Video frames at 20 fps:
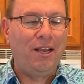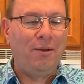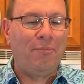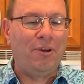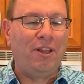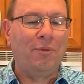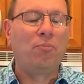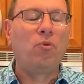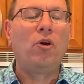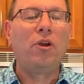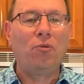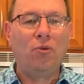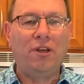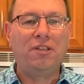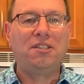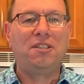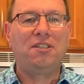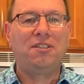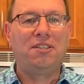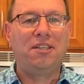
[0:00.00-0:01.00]
But the point
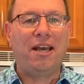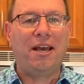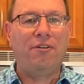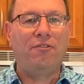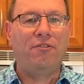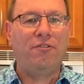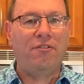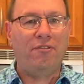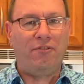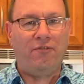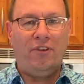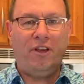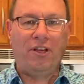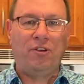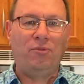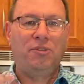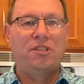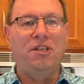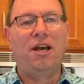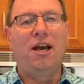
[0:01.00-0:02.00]
is that Vic
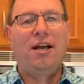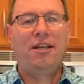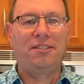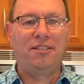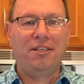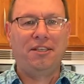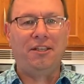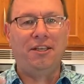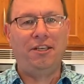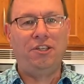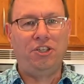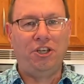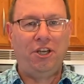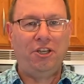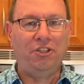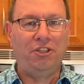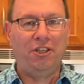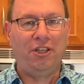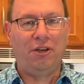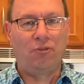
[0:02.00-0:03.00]
was constantly
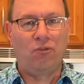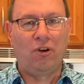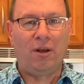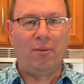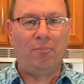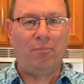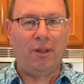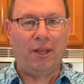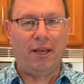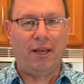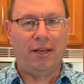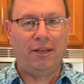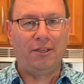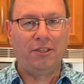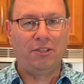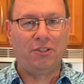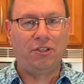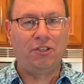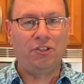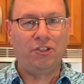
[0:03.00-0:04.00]
changing the rum
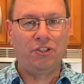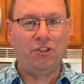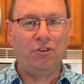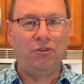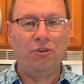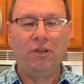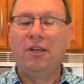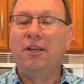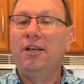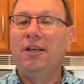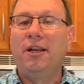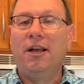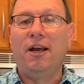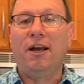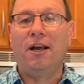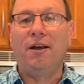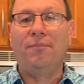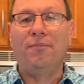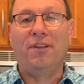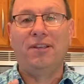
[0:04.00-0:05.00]
blend to suit
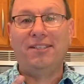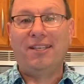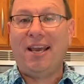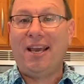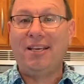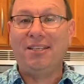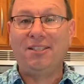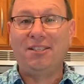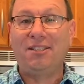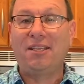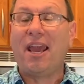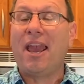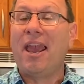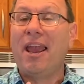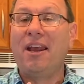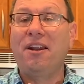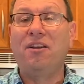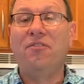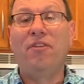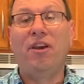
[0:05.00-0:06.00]
the tastes
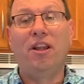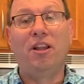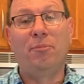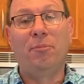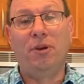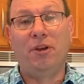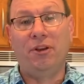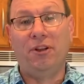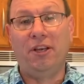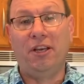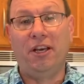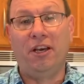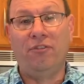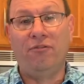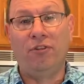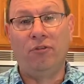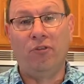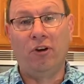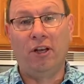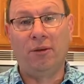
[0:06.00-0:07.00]
and availability
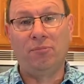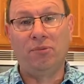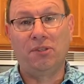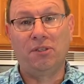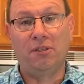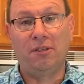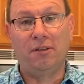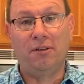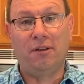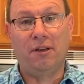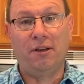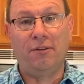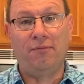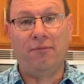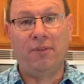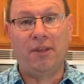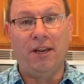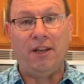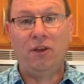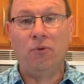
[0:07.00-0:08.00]
of the rums
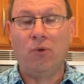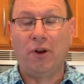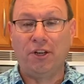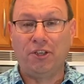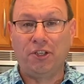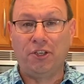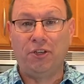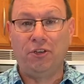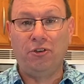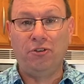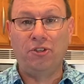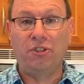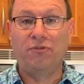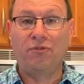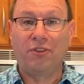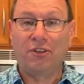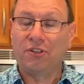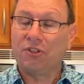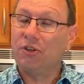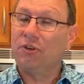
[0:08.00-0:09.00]
that he wanted to use
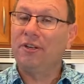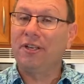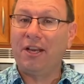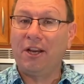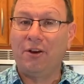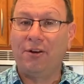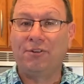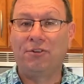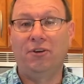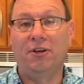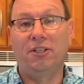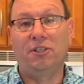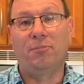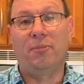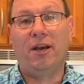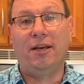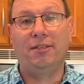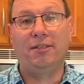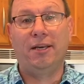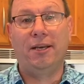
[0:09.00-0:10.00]
for a certain character in his
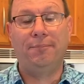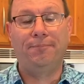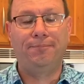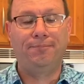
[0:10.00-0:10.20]
Mai Tai.